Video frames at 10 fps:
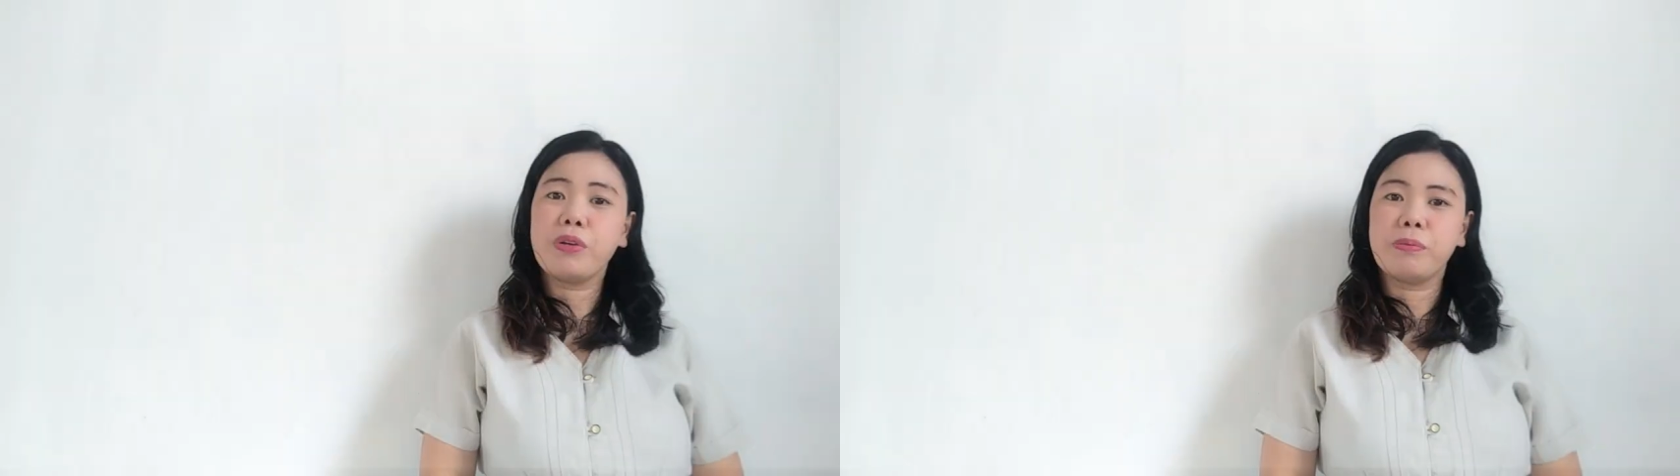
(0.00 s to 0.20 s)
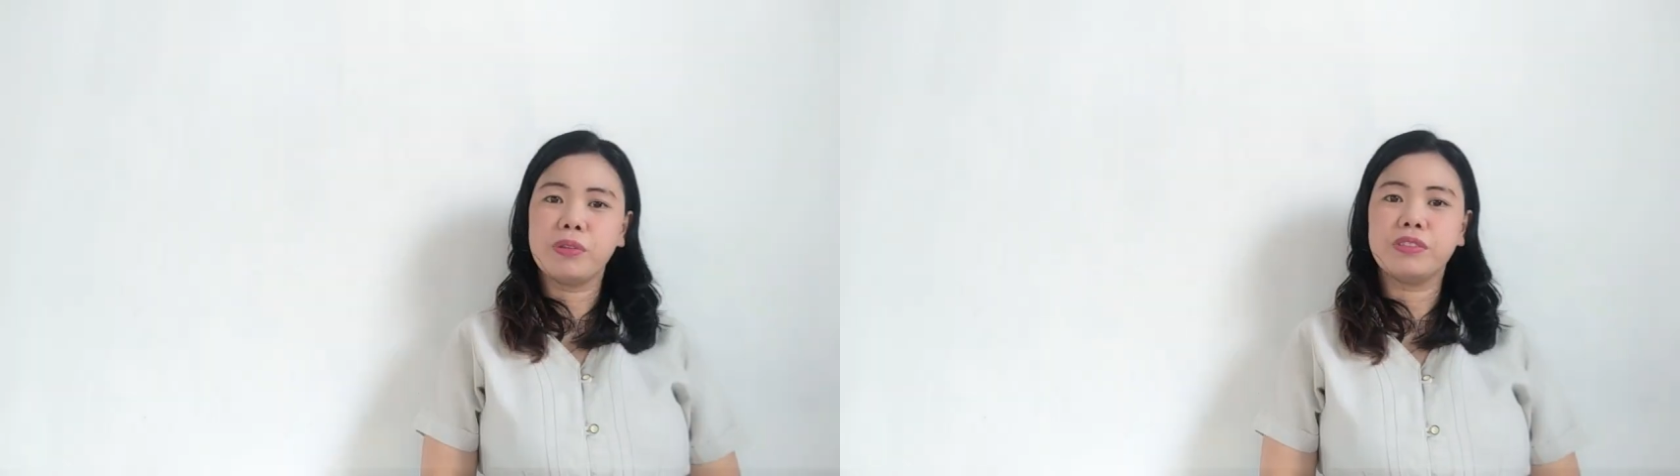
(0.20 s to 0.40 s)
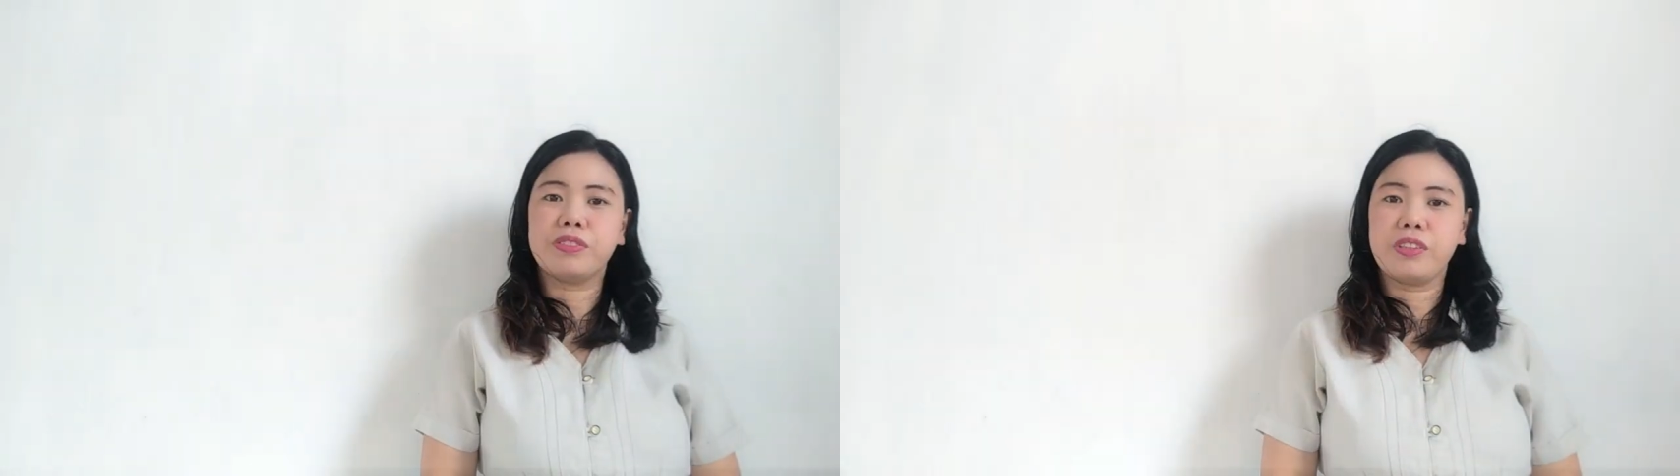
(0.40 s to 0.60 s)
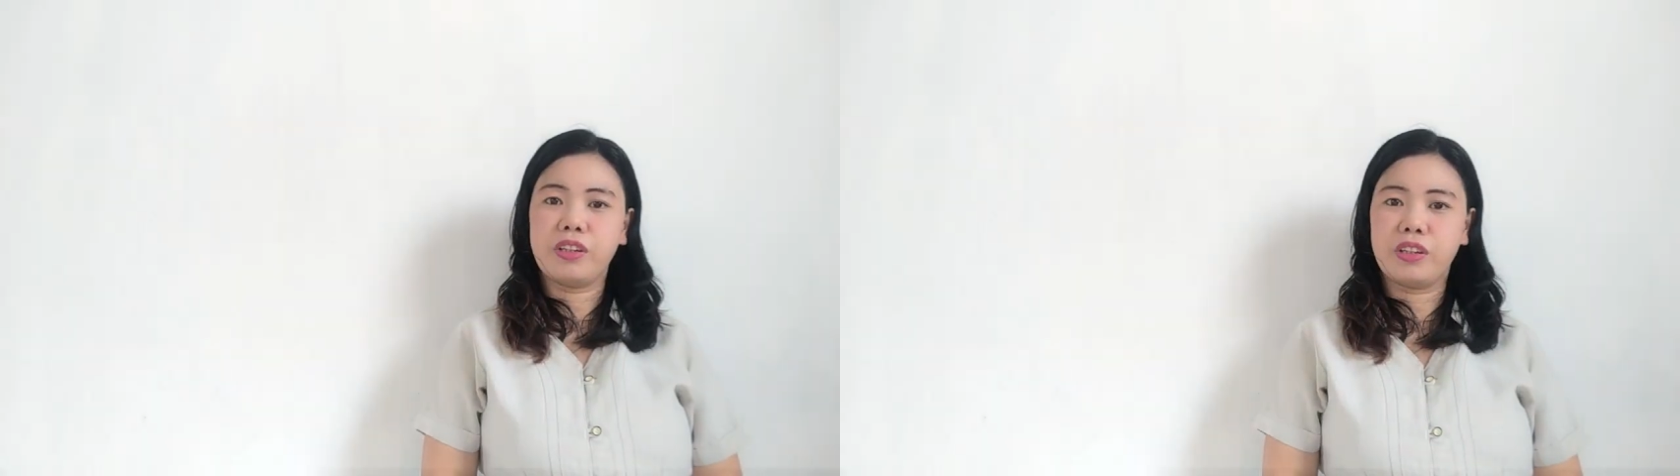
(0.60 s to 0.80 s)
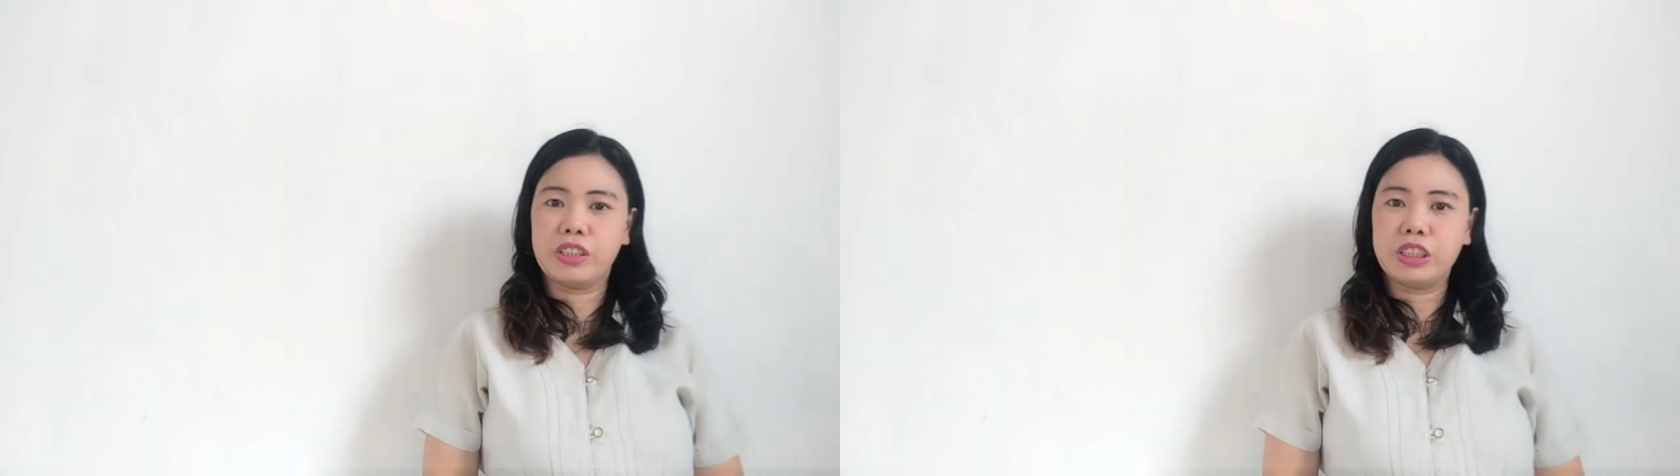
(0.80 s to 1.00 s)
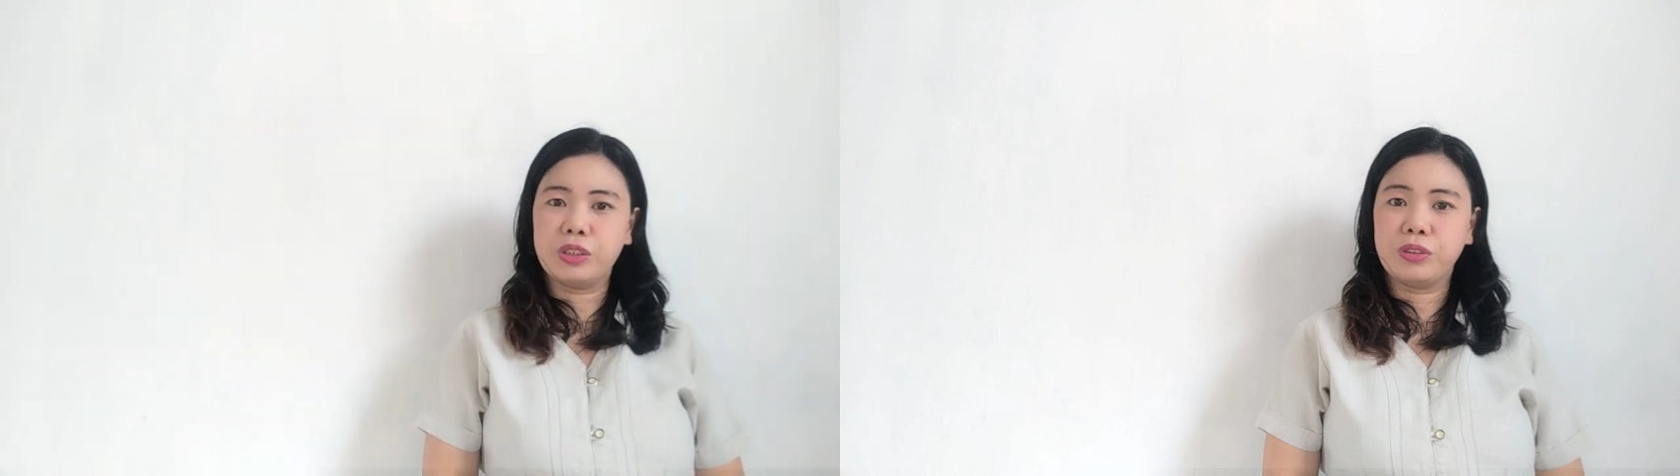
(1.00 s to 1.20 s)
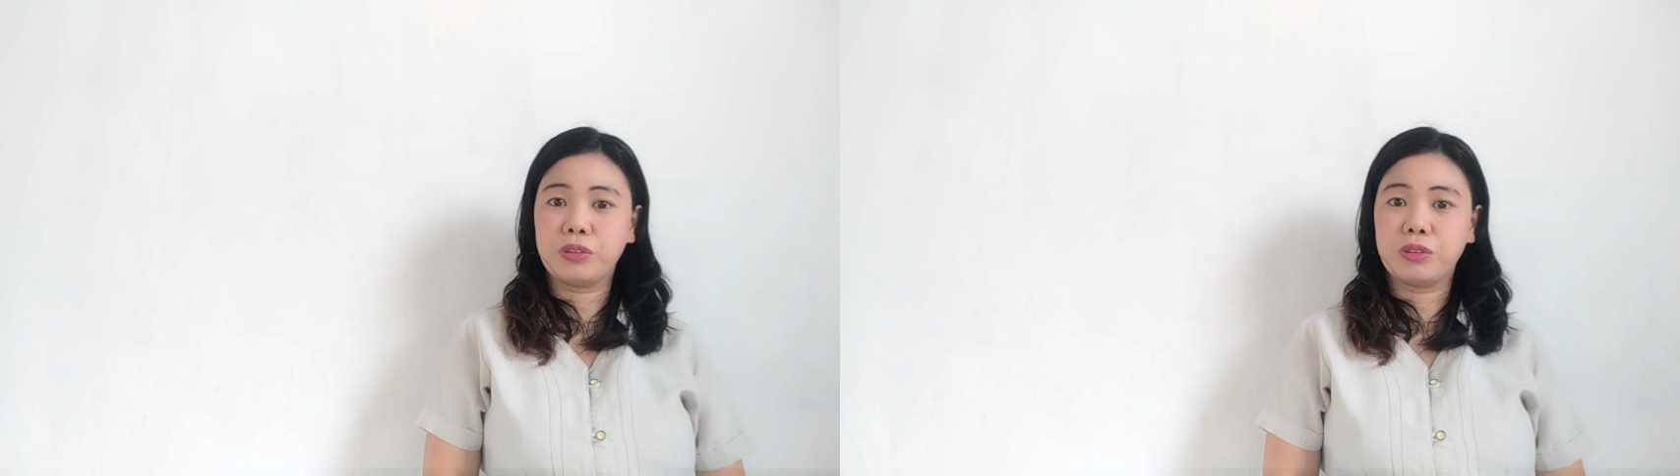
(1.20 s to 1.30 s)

we move on